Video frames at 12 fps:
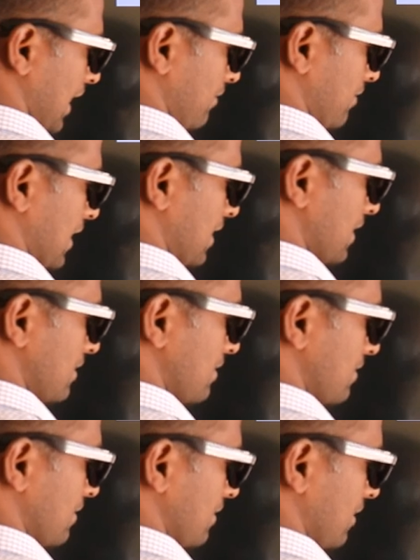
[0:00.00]
After
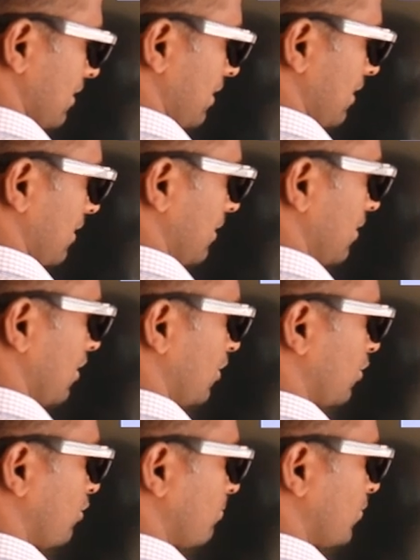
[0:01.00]
this,
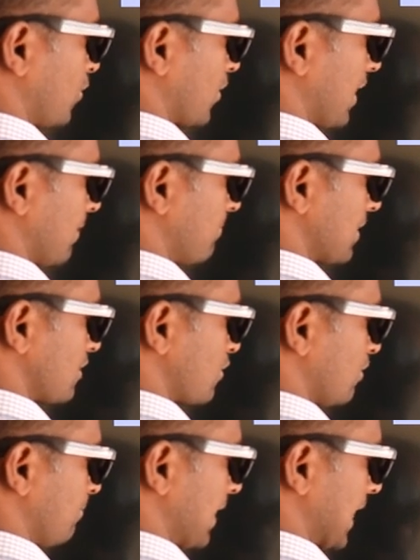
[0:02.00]
no more numbers
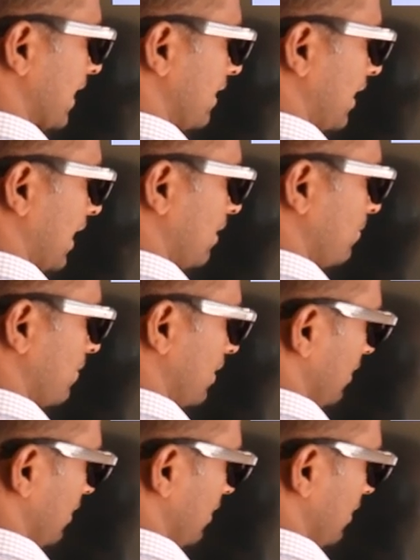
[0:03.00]
to bring it down.